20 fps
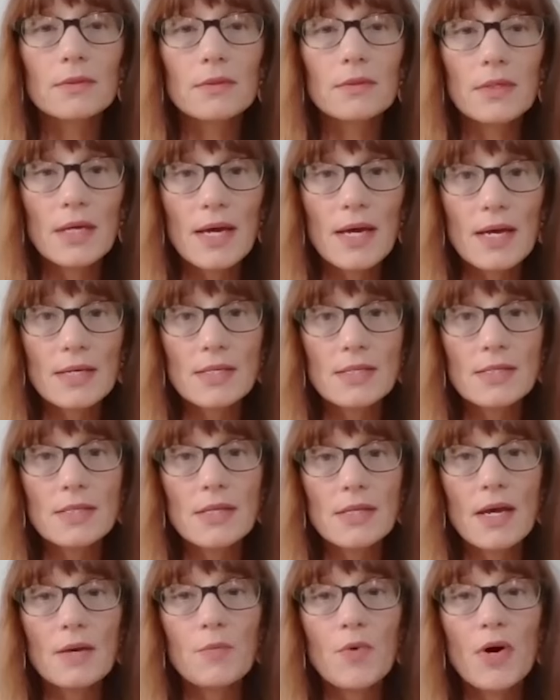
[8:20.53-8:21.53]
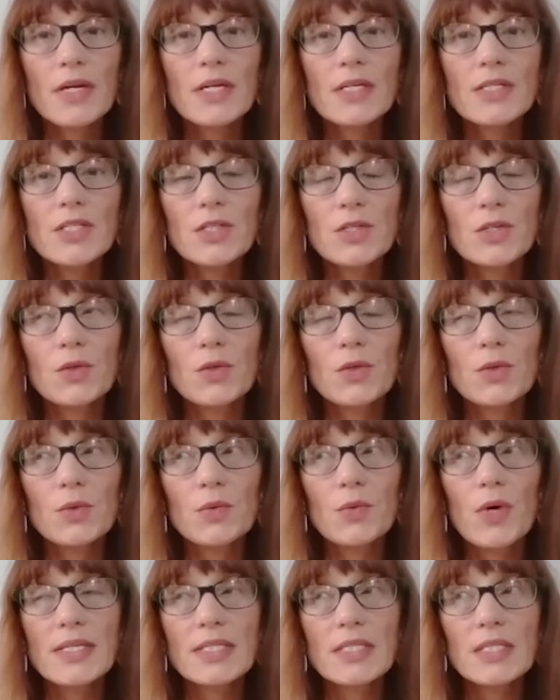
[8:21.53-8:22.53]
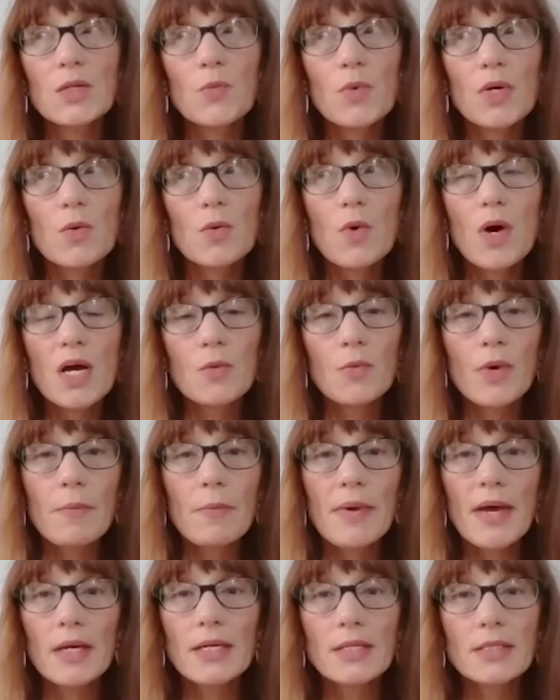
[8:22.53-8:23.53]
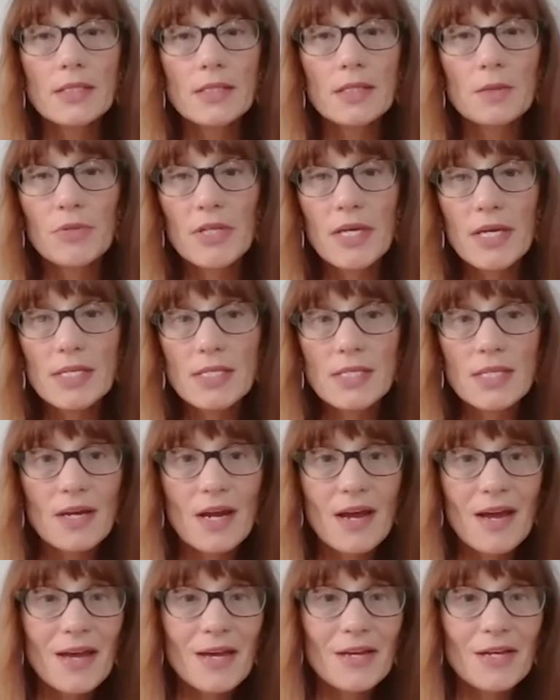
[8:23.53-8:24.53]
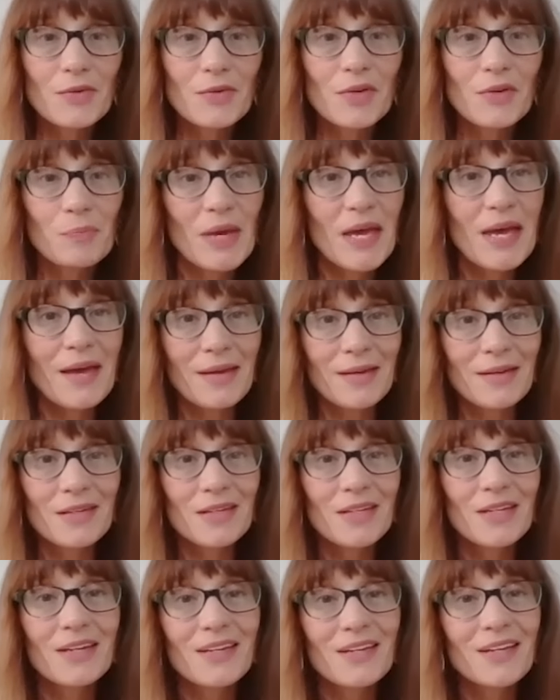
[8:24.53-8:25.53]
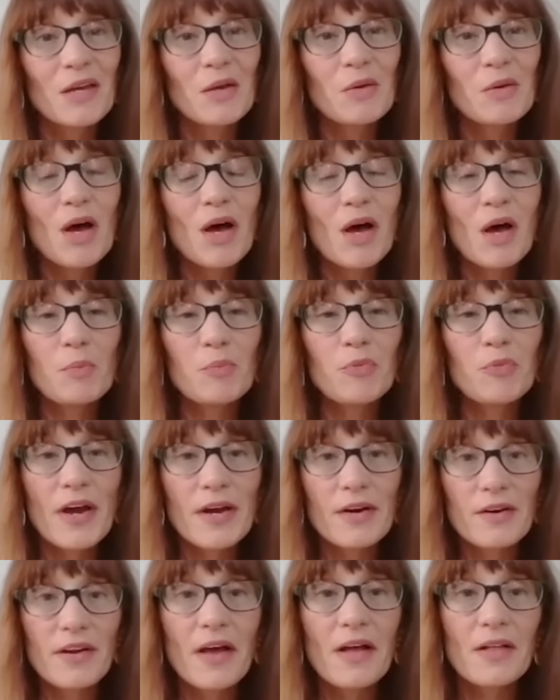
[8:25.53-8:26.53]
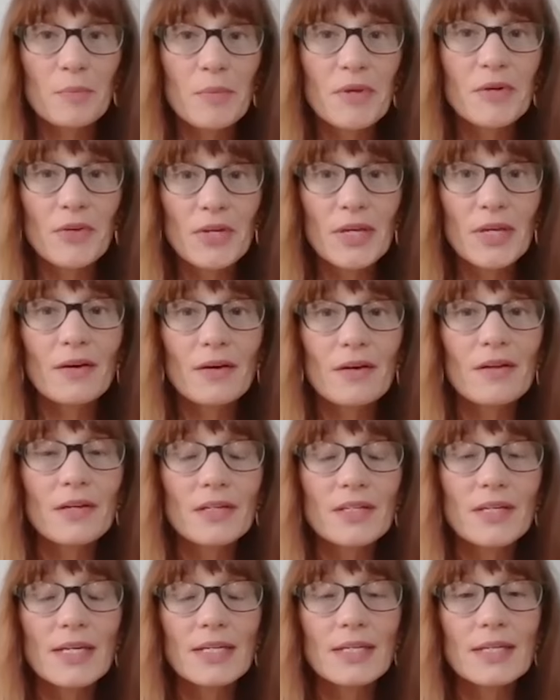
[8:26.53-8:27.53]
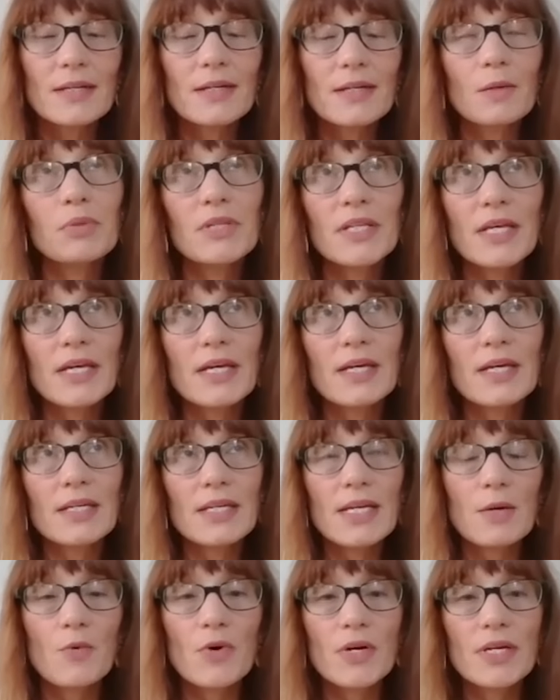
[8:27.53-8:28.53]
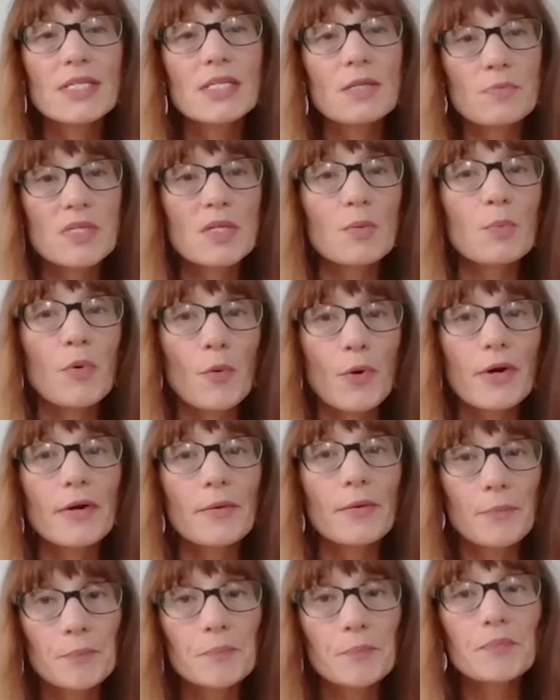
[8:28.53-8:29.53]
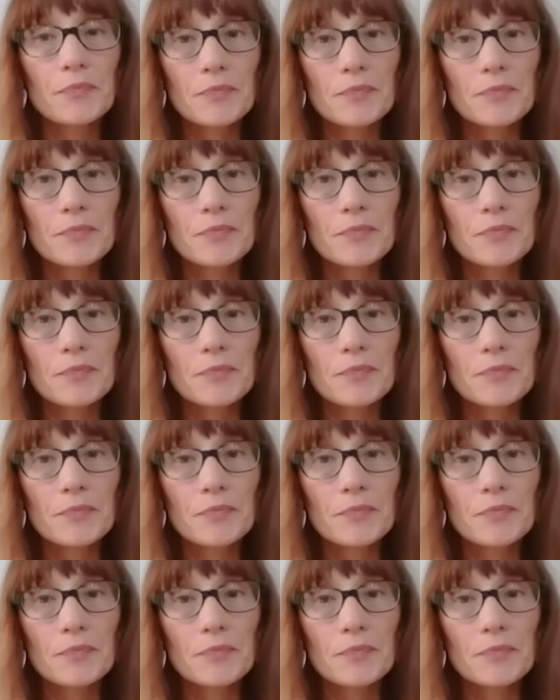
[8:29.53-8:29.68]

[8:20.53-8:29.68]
Yes, I wanted to, I didn't want to walk right back into the place that I had been um, prior to elemental heal. I, I, needed a plan and I wanted some support.